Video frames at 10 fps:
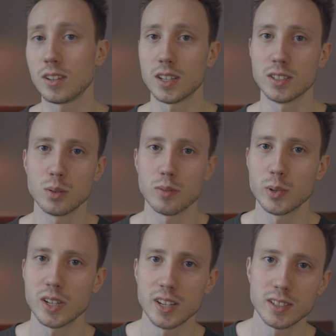Yeah, so if
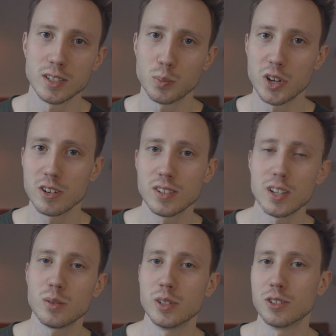we click this button
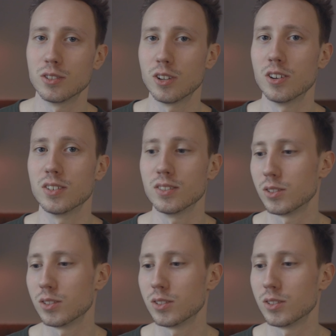now, it should turn